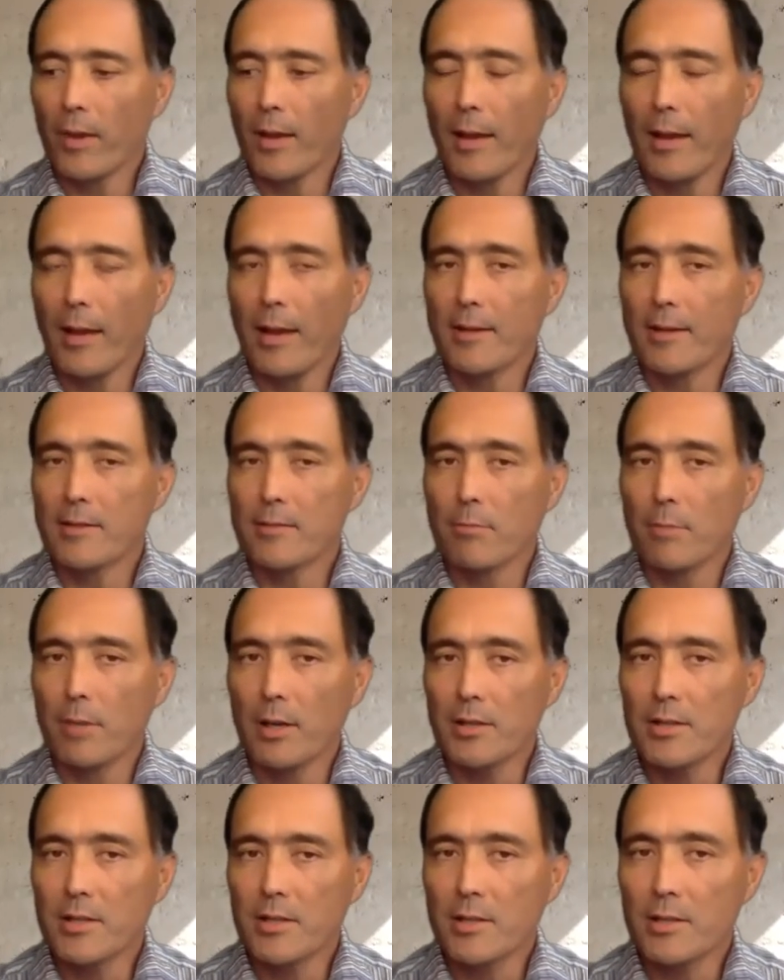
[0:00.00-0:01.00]
As
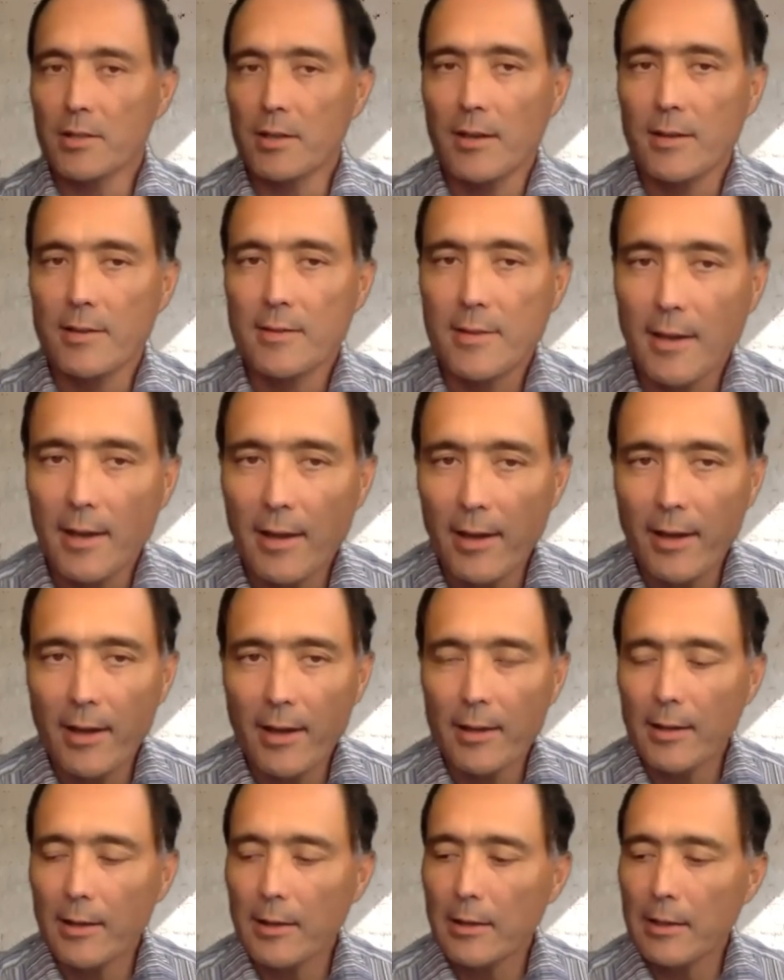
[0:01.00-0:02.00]
much as
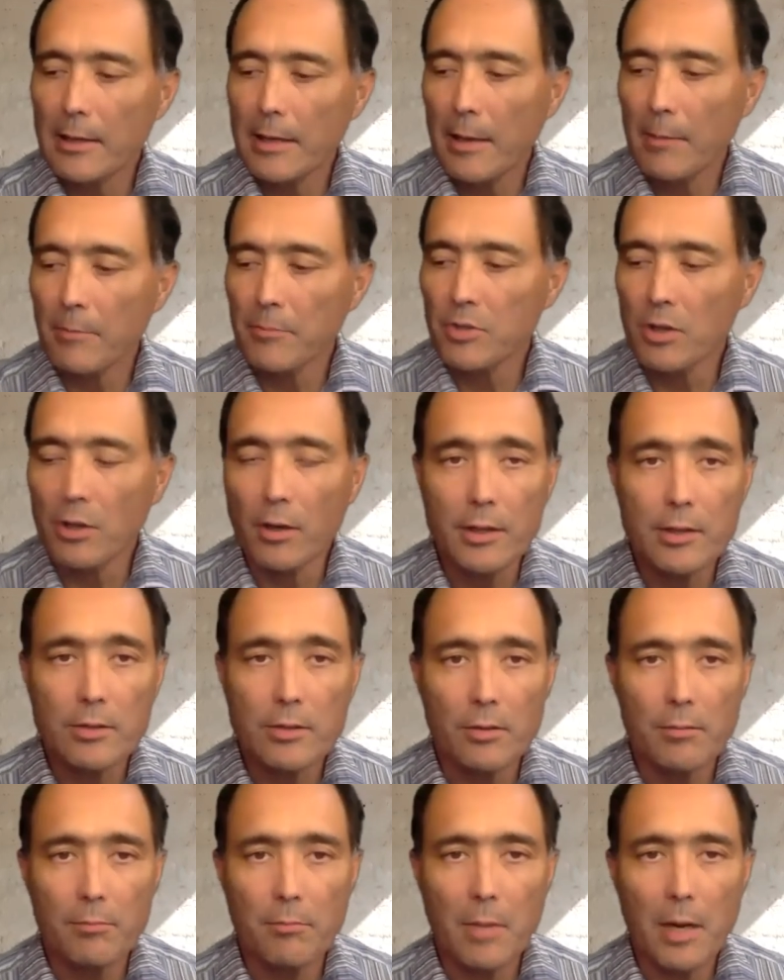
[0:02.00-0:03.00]
I am starting
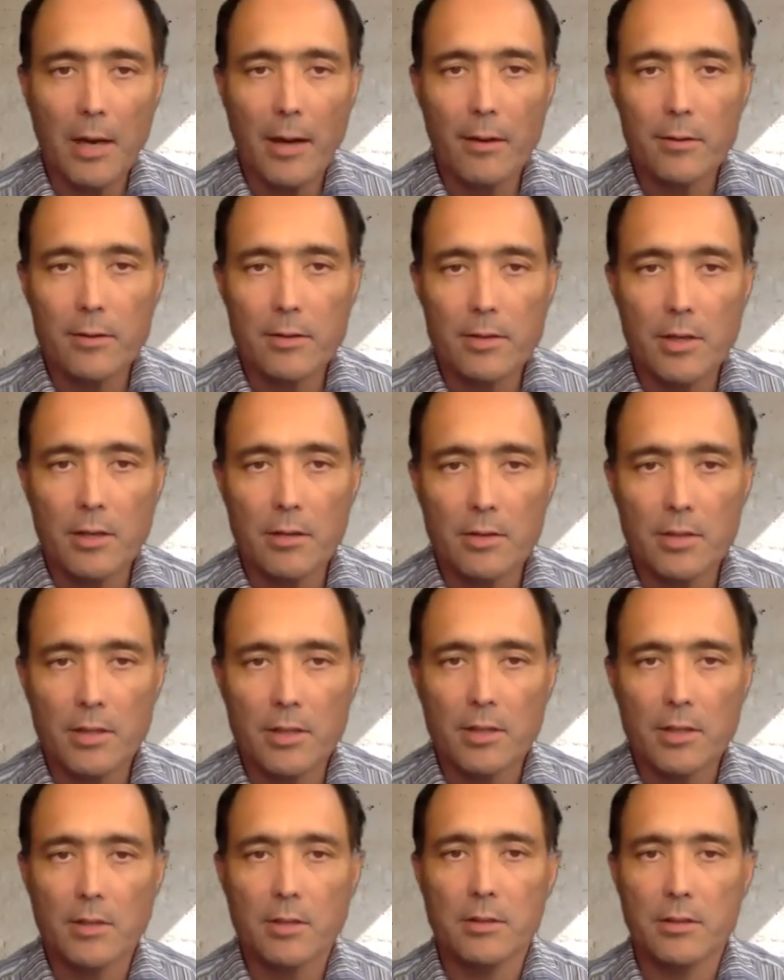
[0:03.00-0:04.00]
to admire
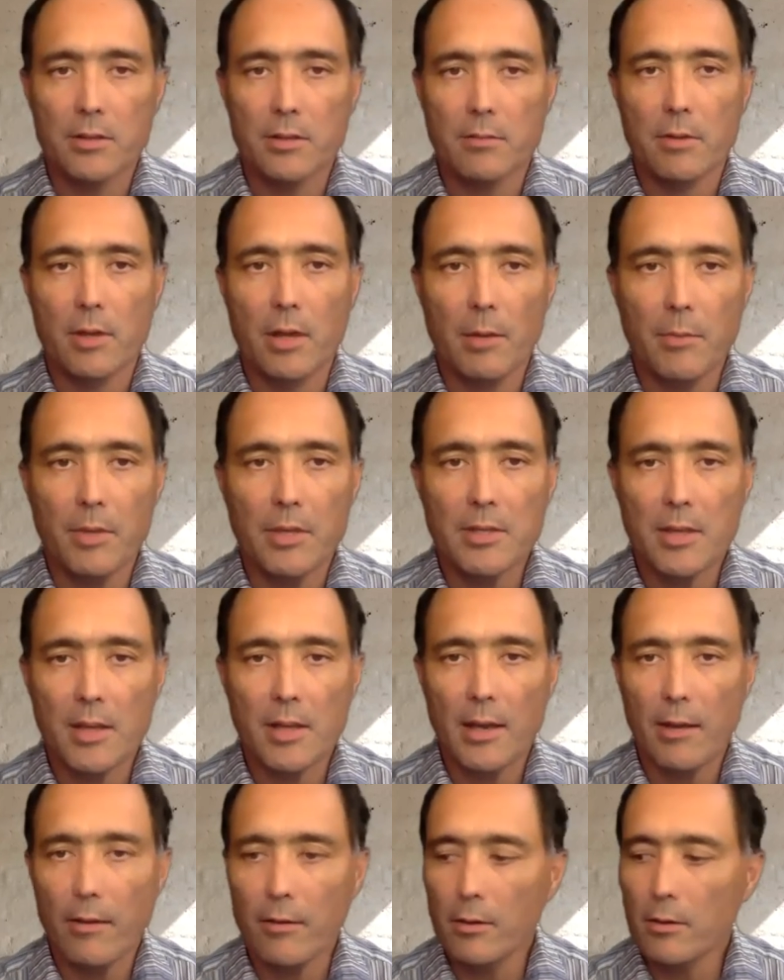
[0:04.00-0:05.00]
Chelsea coming
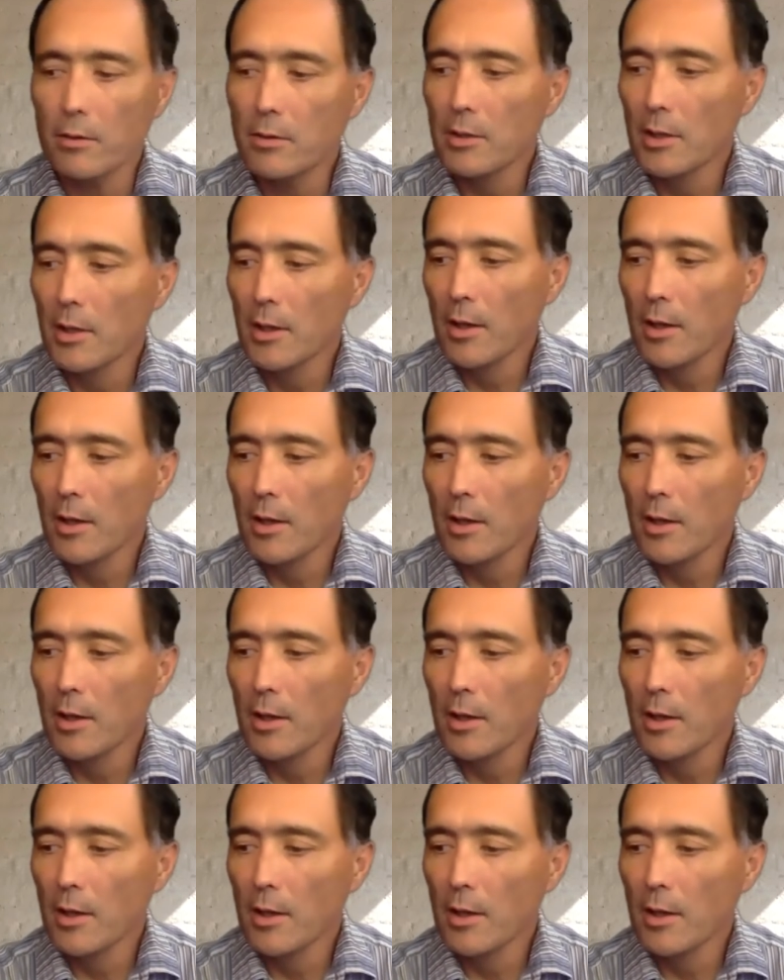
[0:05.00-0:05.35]
together,